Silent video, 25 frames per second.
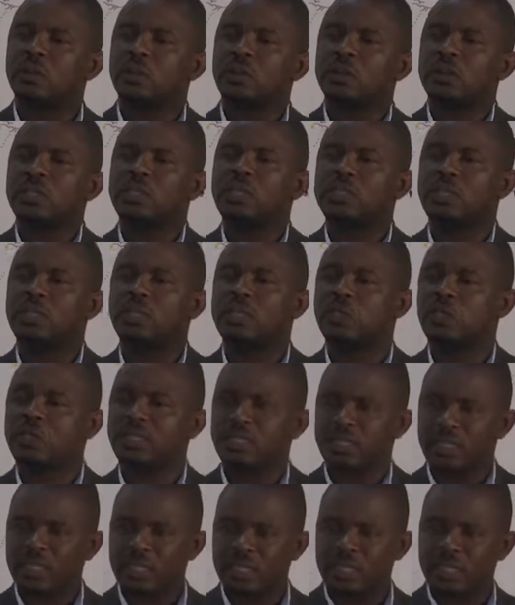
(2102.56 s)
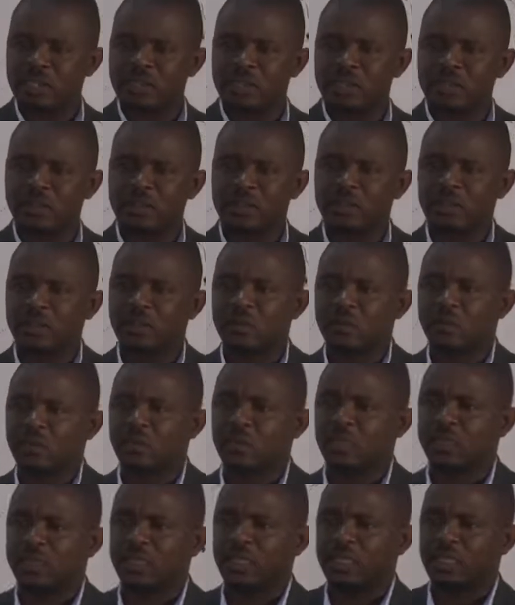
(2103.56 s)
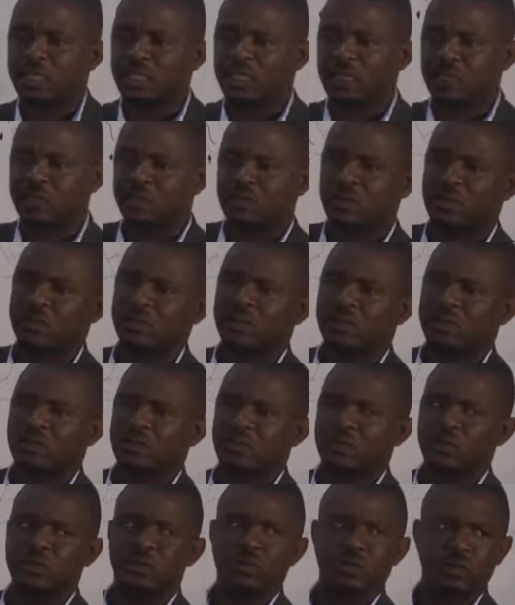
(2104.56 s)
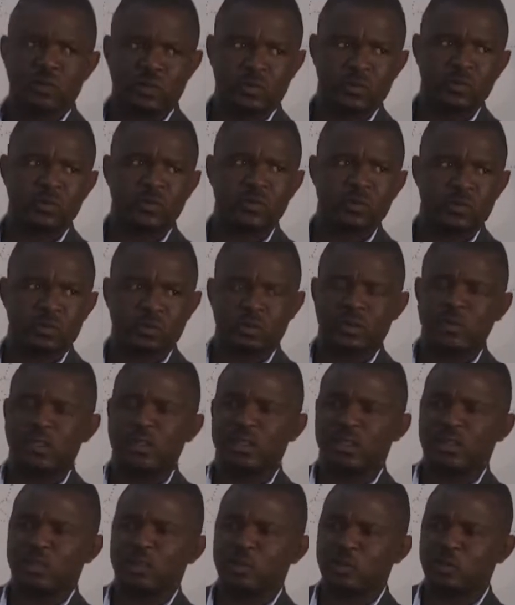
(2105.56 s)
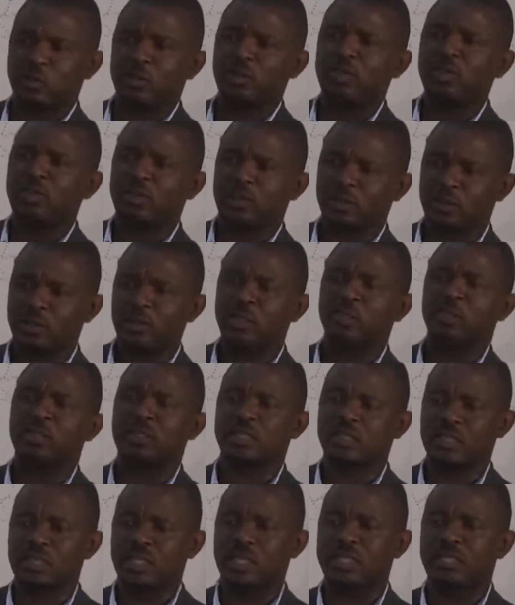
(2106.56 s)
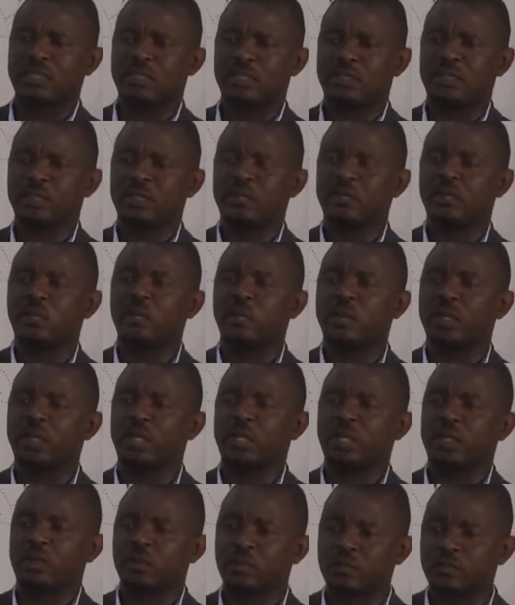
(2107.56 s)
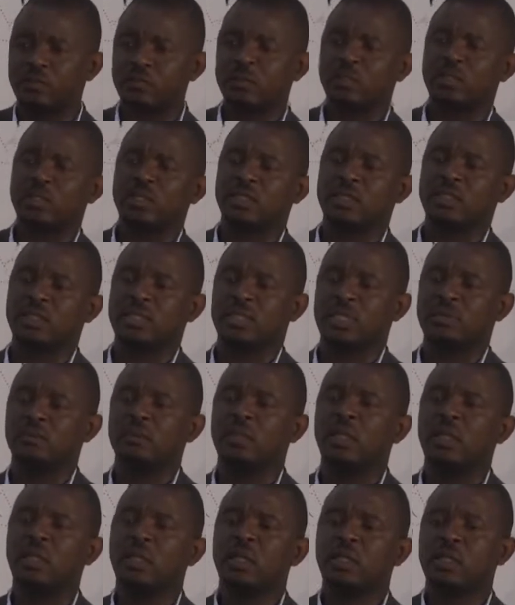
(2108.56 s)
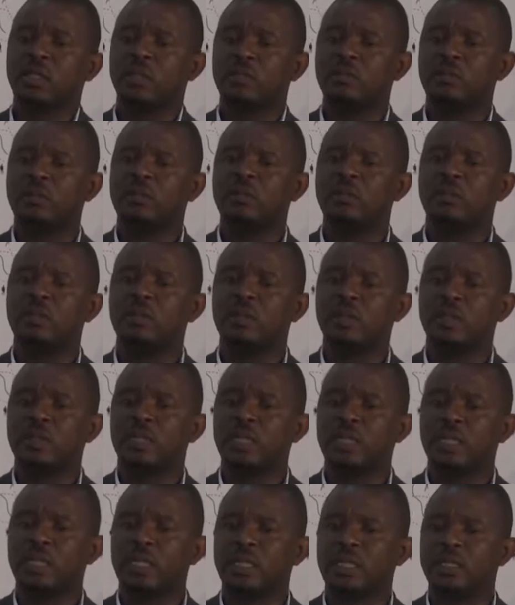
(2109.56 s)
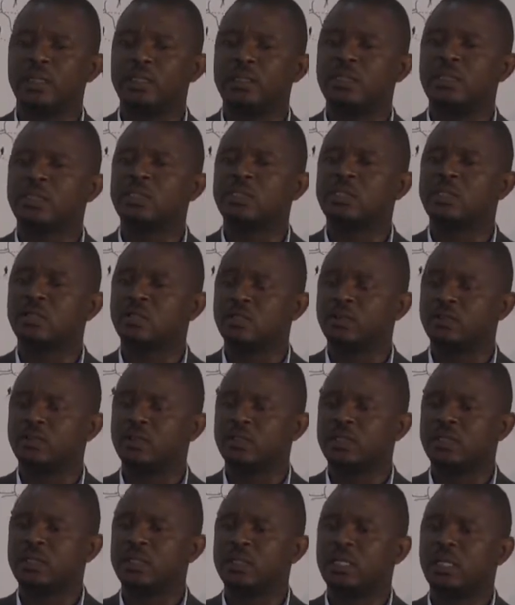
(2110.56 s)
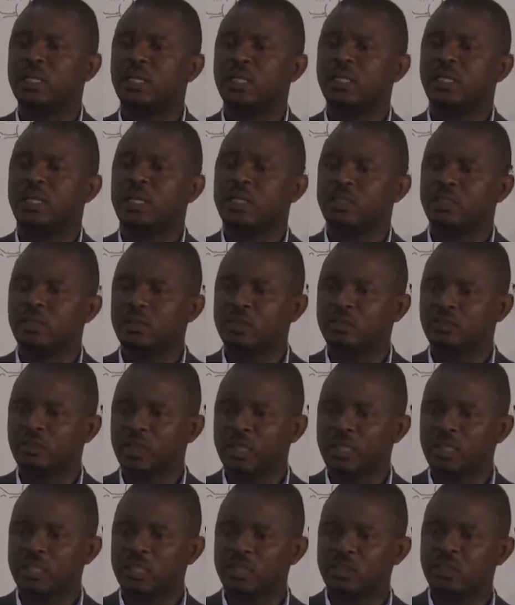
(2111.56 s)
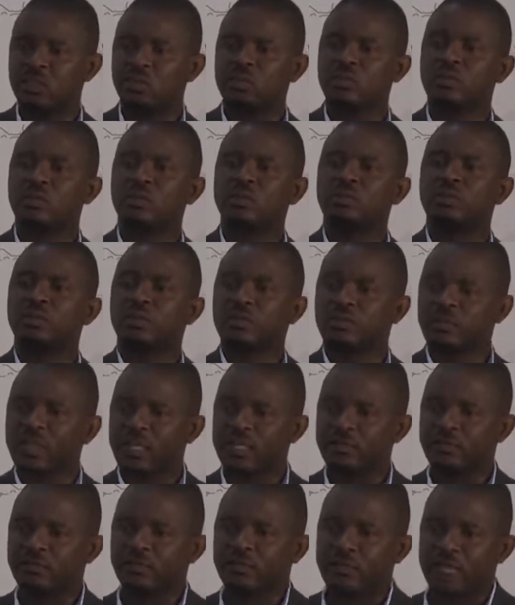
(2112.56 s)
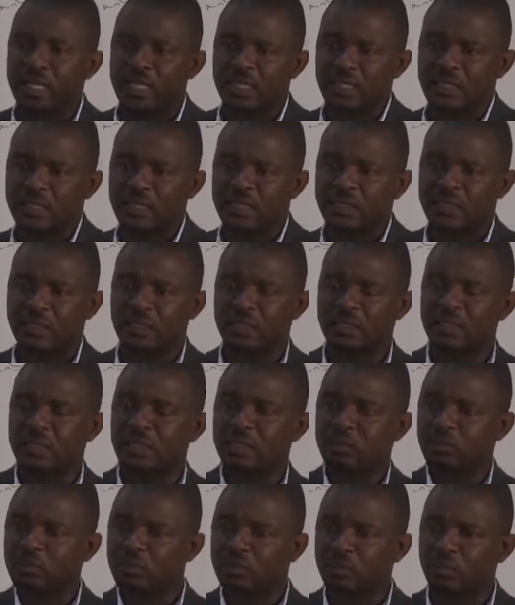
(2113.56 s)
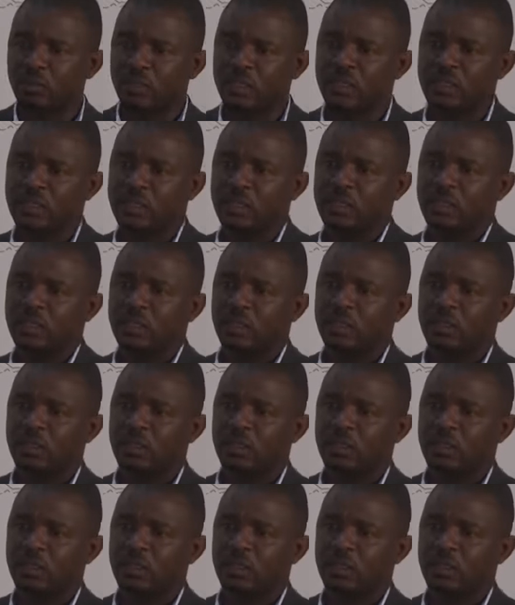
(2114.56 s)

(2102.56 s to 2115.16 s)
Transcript: Initially, it was a liaison. It was a liaison. Yes, it was a liaison where an office was set up, and this office actually managed to provide funds and equipment